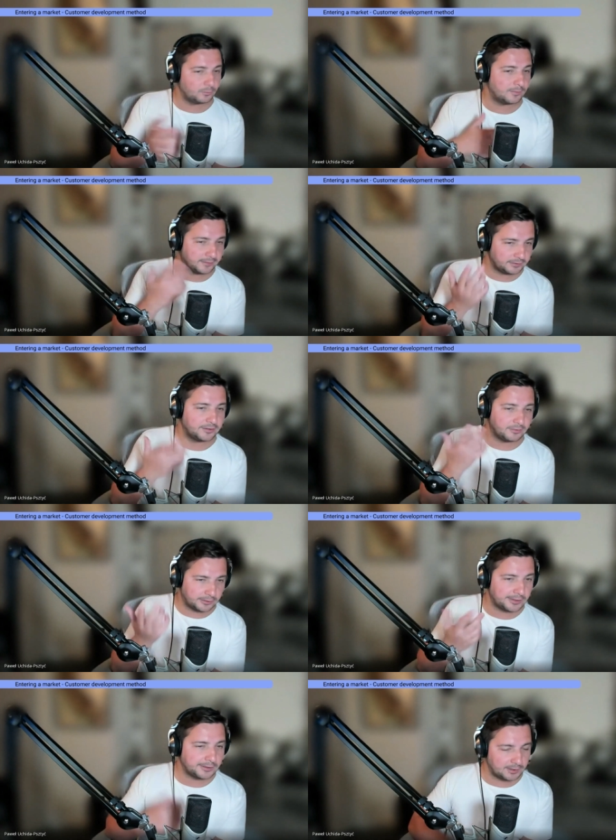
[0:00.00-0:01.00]
whether
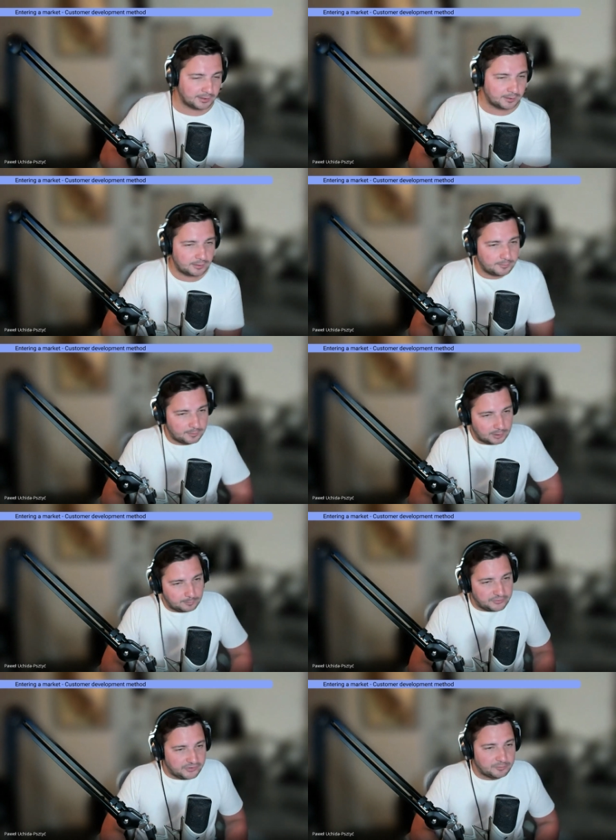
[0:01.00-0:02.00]
your
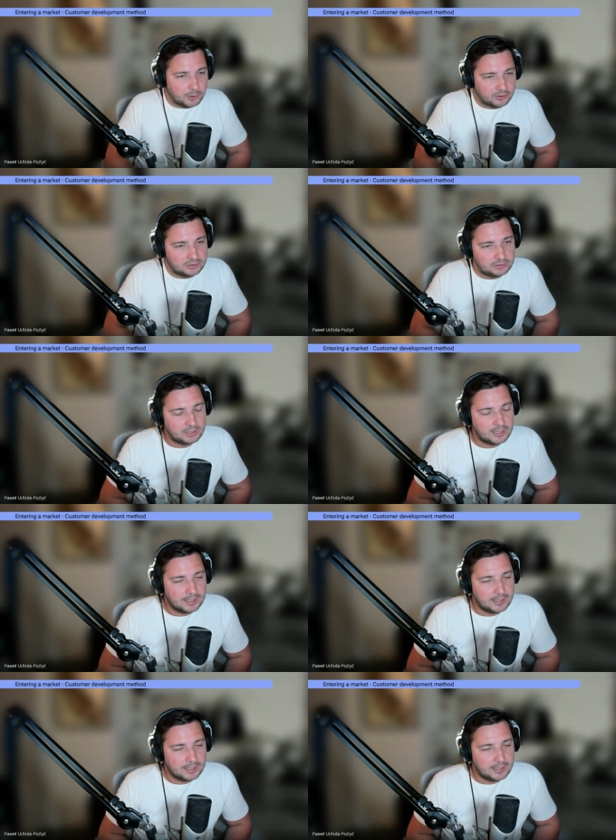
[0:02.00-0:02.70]
business model